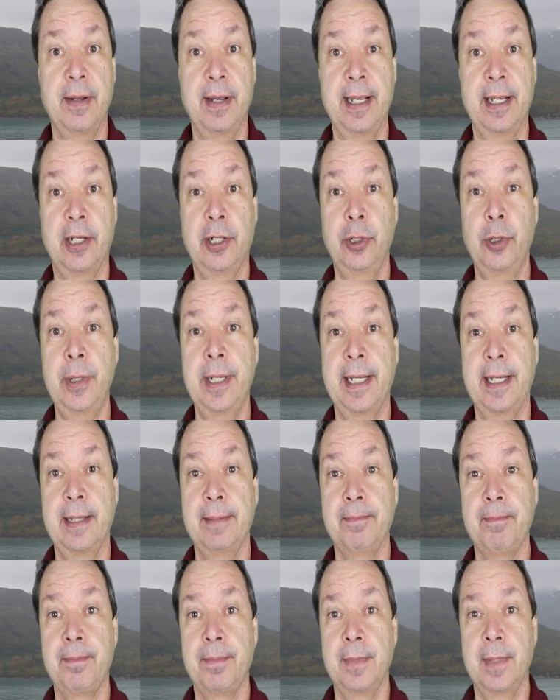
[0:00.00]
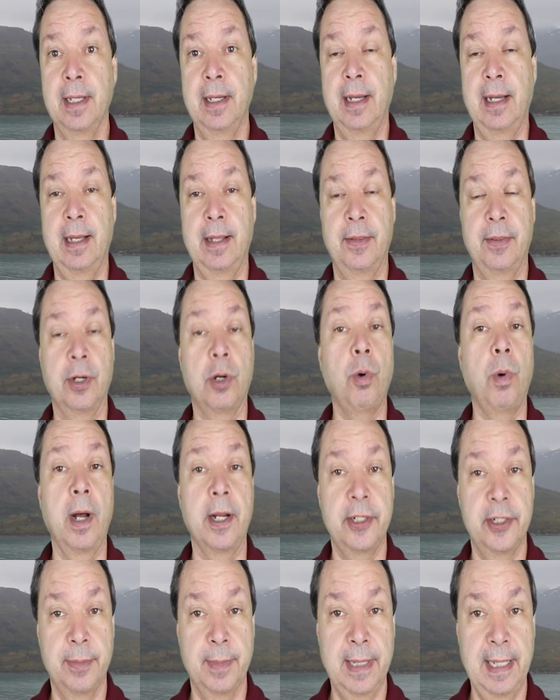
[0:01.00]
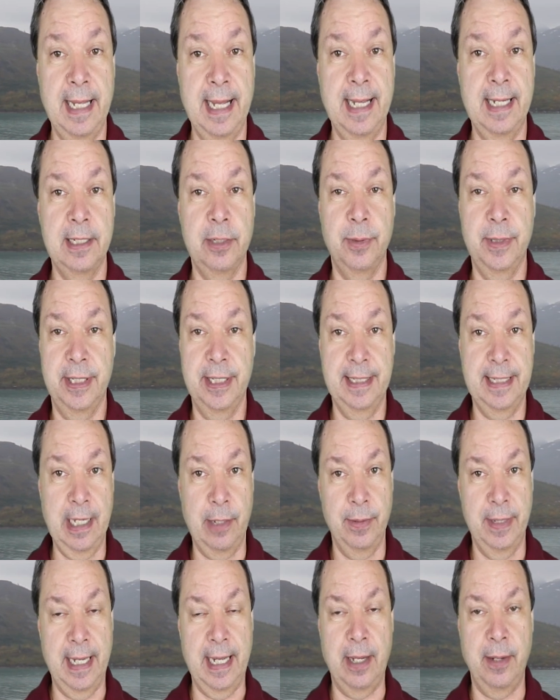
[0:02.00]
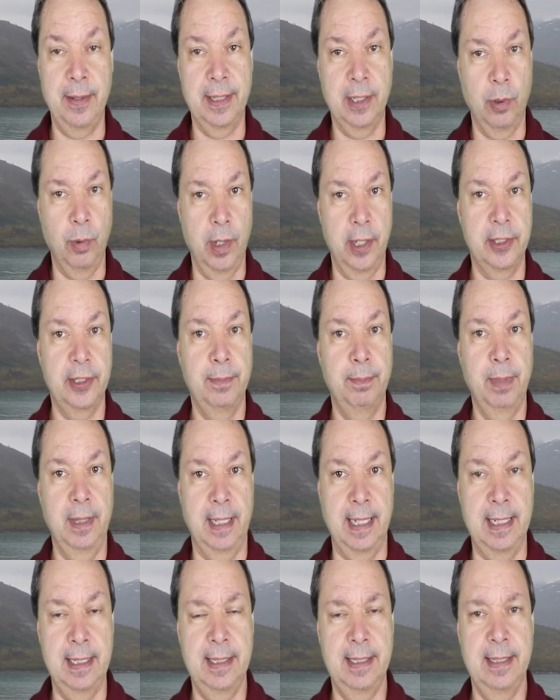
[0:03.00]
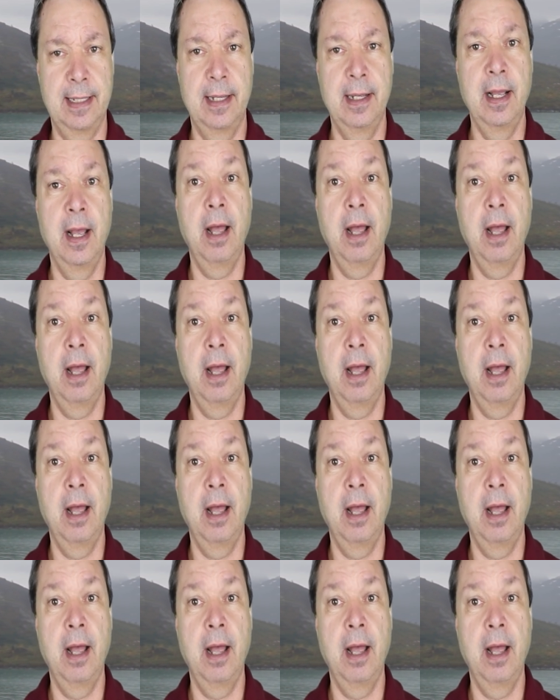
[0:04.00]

including the Quantum class, which is out now, and the Quantum Plus,